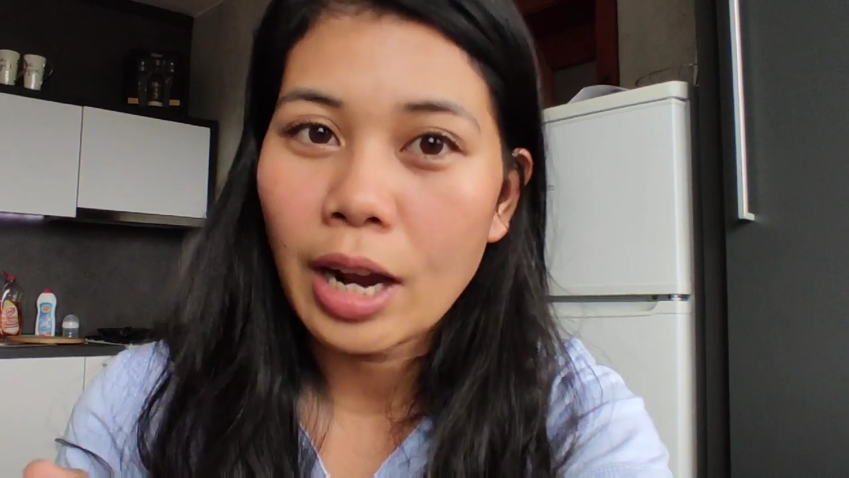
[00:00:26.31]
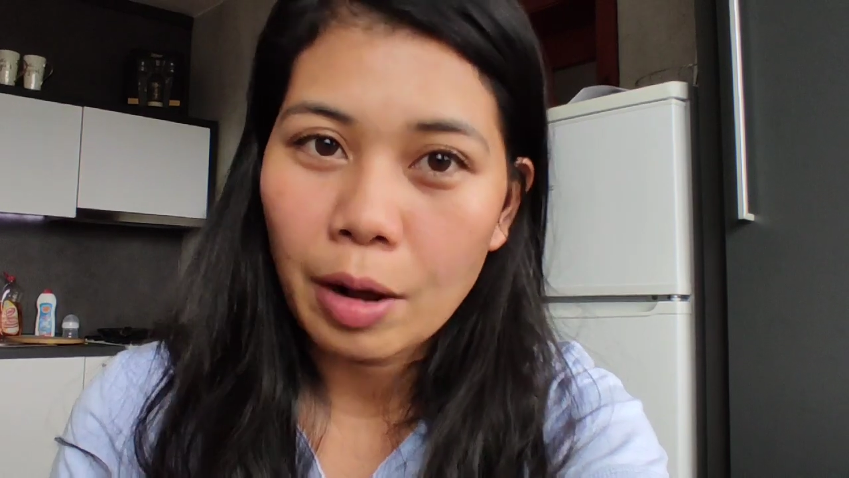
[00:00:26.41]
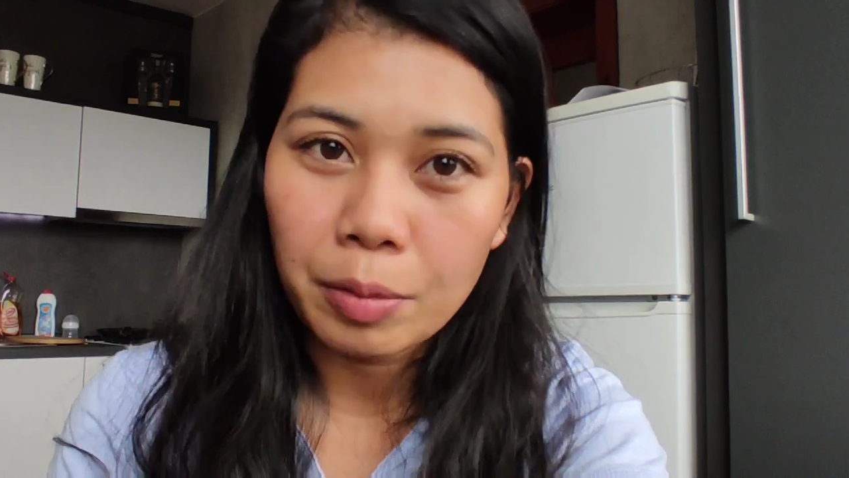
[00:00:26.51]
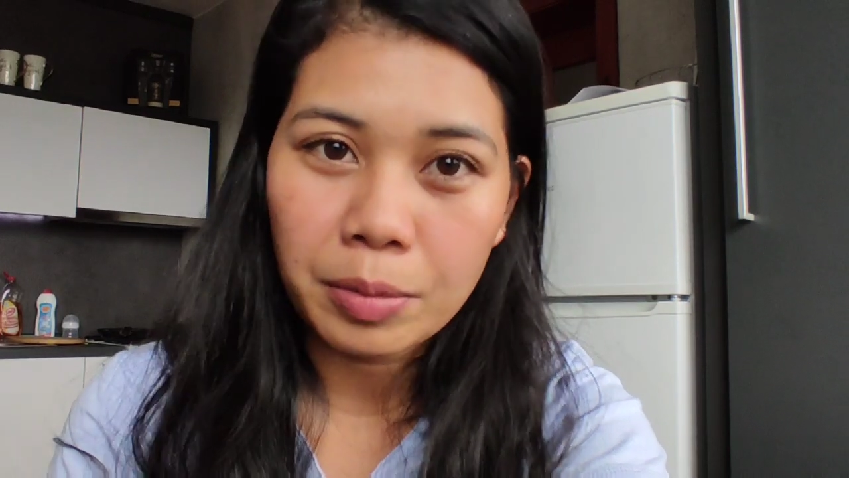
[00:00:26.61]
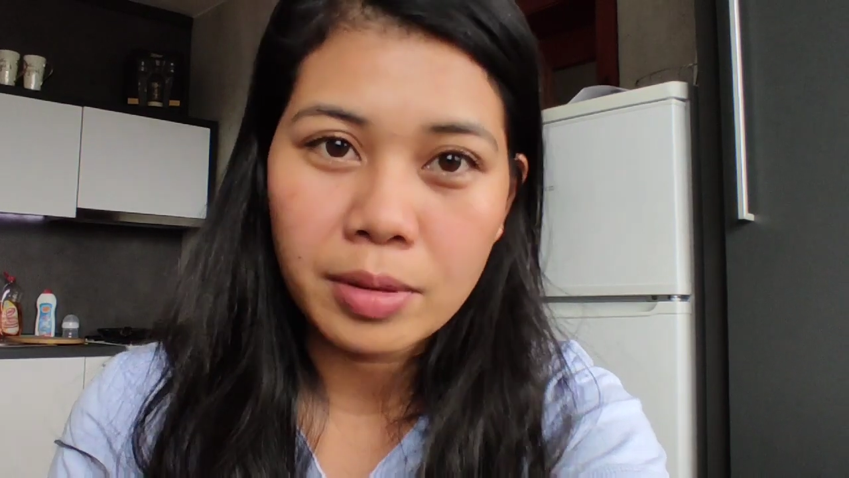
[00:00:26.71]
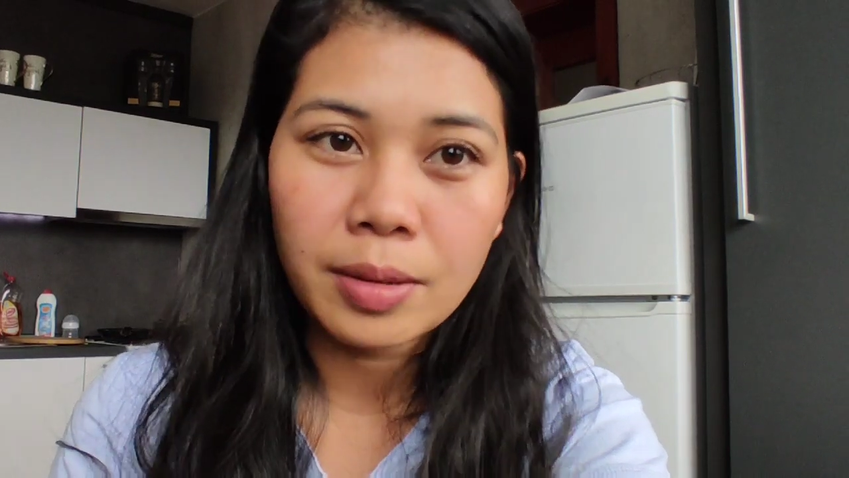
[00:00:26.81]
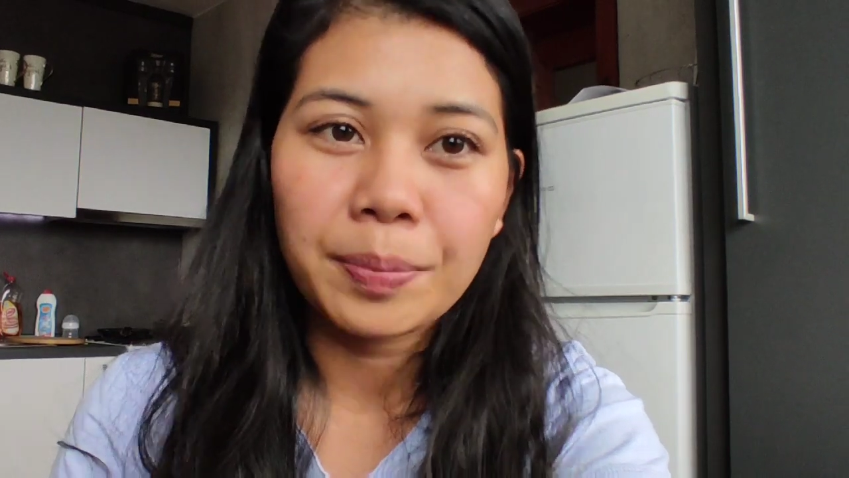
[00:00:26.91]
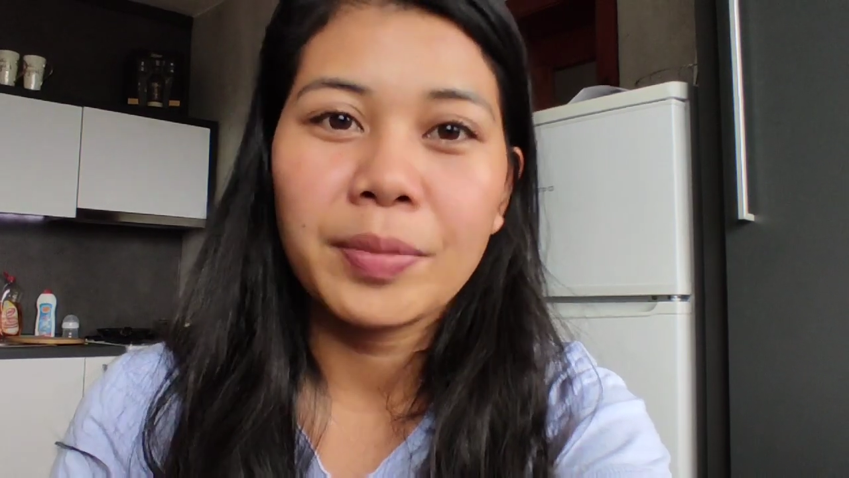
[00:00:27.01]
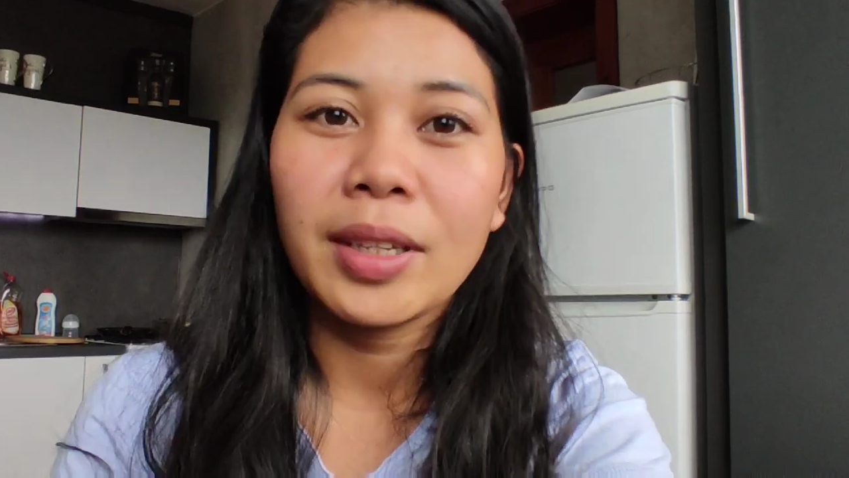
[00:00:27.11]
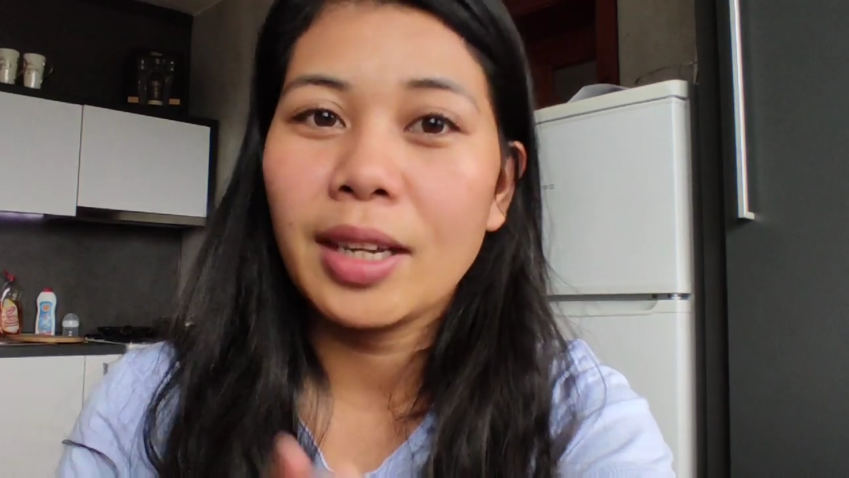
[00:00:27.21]
house,
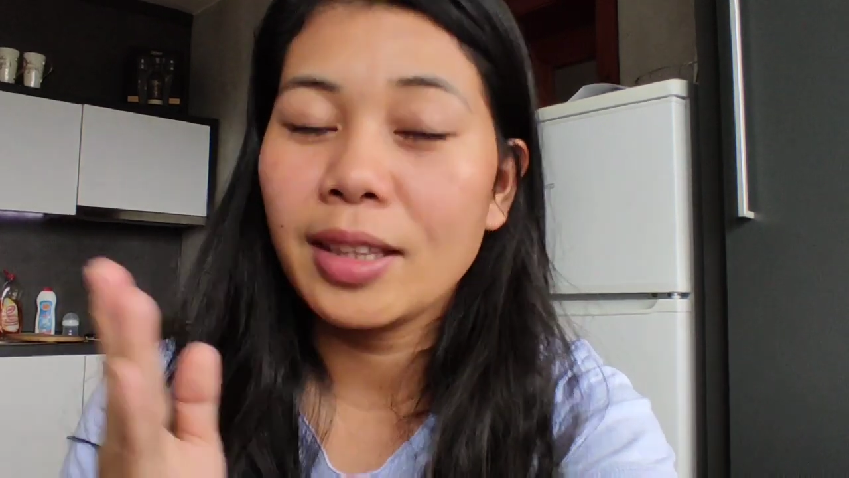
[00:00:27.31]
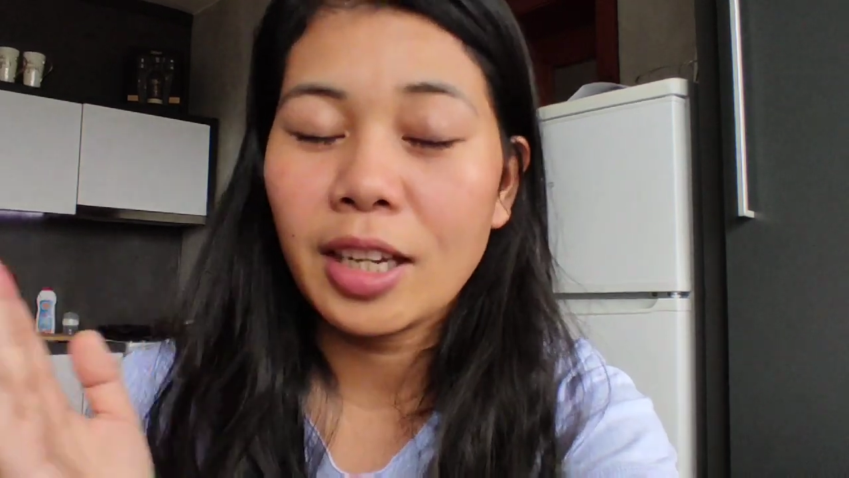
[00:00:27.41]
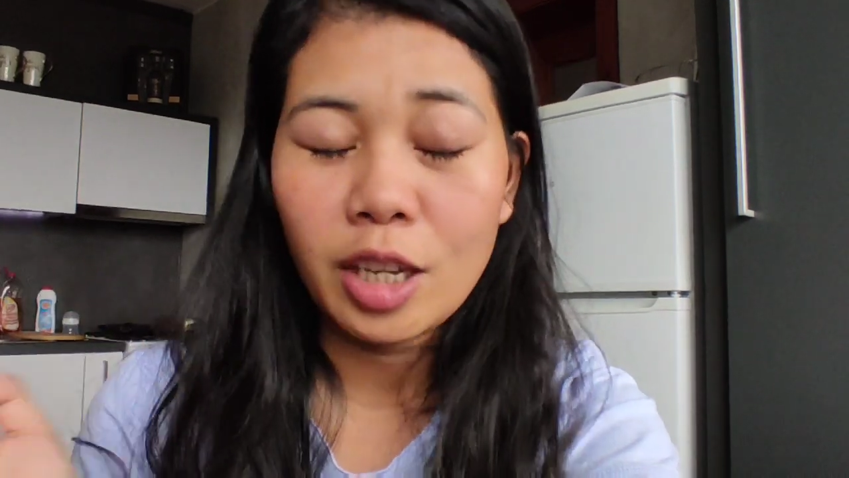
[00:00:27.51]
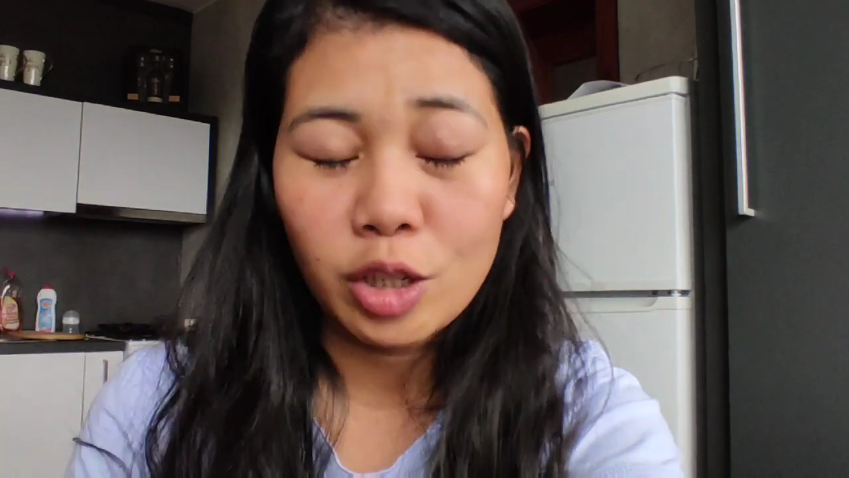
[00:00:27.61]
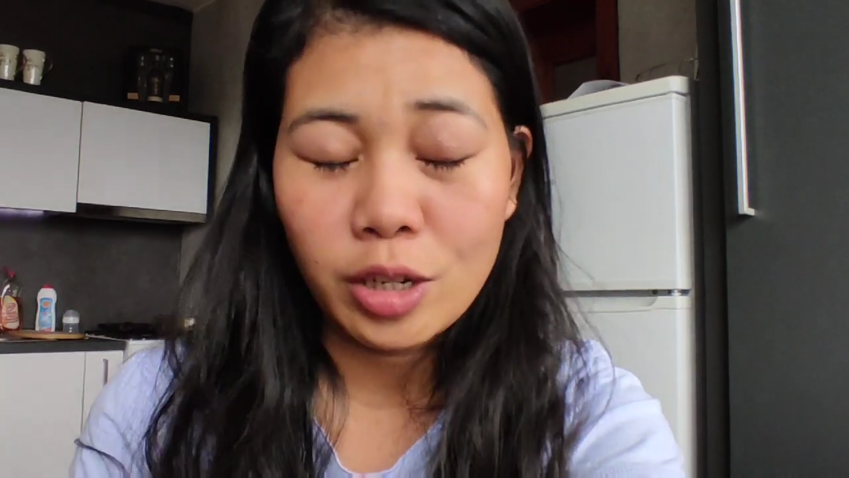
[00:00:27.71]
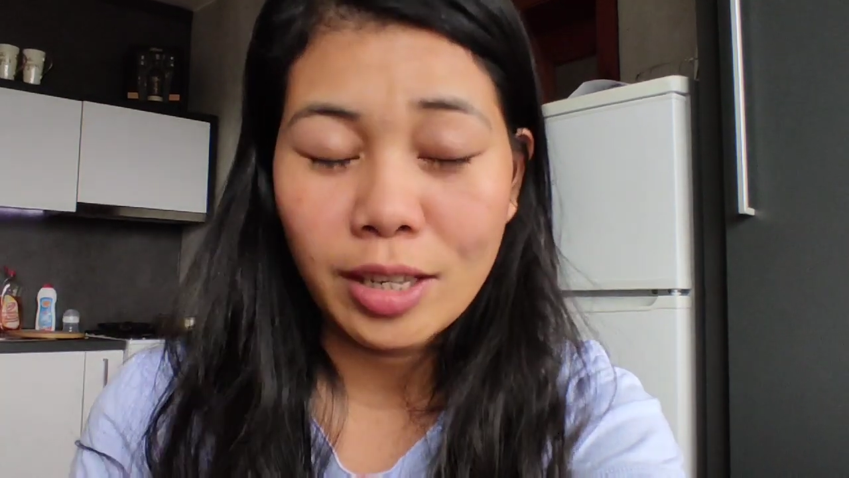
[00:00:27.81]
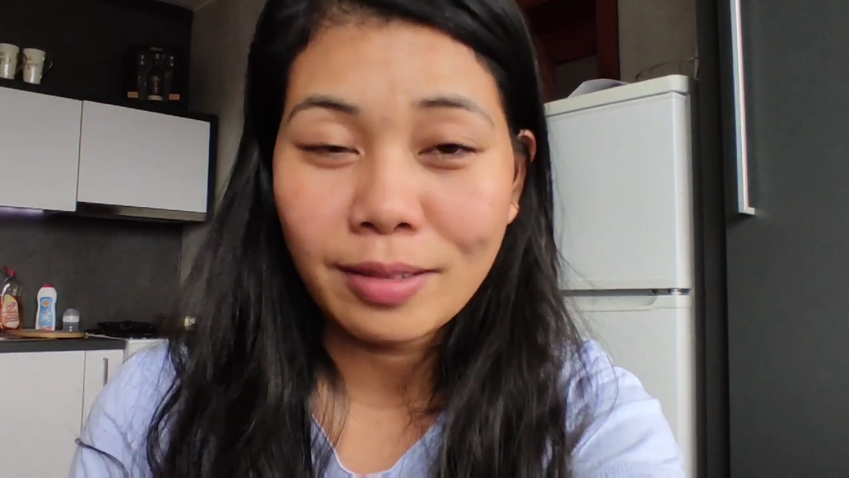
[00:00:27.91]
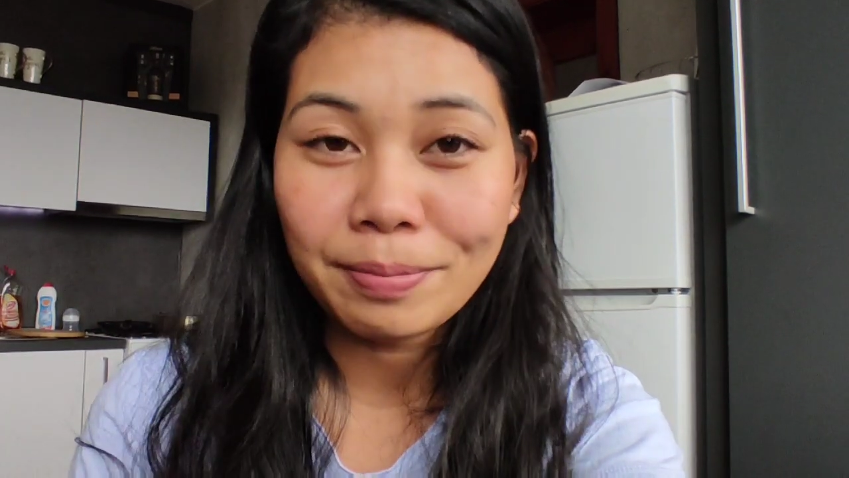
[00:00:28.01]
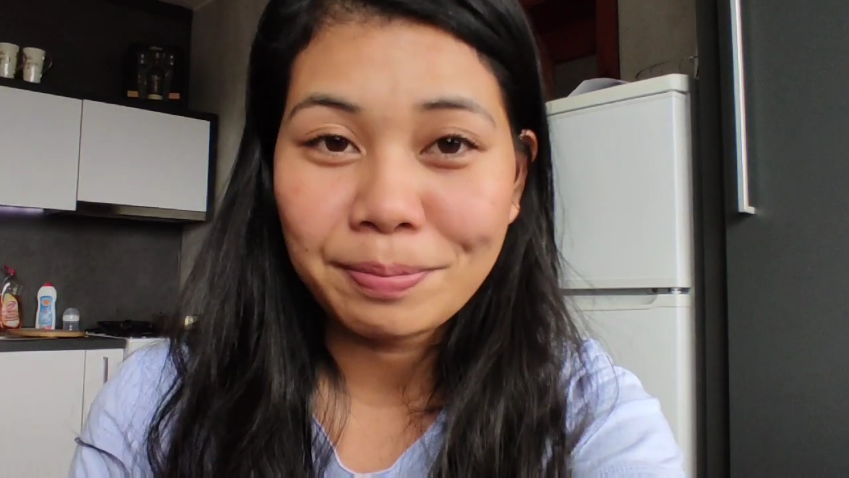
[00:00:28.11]
in the kitchen.